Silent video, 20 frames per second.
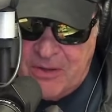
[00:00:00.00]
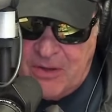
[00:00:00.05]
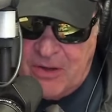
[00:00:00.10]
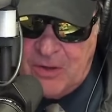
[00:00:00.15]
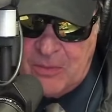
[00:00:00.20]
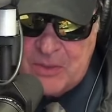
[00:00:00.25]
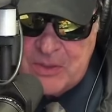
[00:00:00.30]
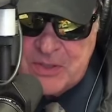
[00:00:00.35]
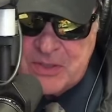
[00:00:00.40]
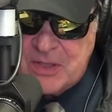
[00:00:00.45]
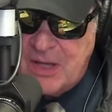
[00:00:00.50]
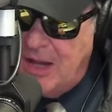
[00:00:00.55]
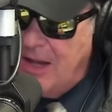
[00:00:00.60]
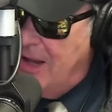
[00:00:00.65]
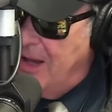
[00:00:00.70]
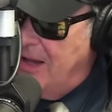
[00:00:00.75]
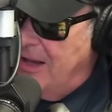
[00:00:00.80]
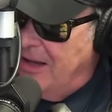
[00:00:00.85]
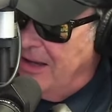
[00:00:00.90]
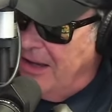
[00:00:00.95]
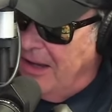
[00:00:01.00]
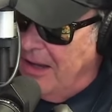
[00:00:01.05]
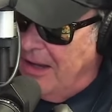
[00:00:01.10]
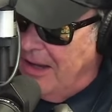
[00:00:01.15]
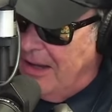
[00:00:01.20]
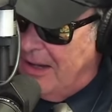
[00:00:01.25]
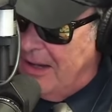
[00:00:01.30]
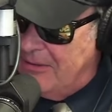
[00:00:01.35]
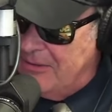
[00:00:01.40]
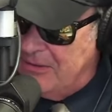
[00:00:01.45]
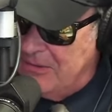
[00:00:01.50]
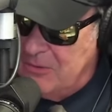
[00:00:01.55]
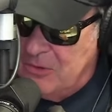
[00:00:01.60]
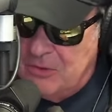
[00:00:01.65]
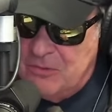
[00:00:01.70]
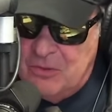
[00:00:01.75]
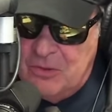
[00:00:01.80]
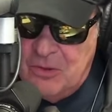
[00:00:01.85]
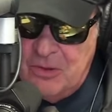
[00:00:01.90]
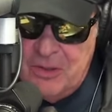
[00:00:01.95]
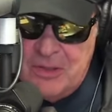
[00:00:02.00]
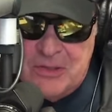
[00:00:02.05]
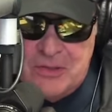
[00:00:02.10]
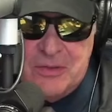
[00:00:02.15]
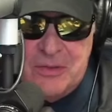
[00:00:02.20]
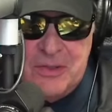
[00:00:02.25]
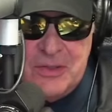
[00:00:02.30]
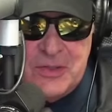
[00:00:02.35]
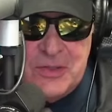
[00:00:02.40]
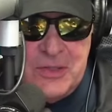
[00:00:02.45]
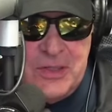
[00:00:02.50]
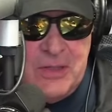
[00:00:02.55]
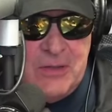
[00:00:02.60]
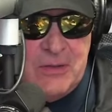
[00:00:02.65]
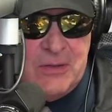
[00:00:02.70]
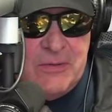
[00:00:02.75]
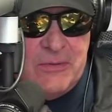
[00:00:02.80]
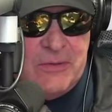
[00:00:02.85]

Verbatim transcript: always. Good to see you. And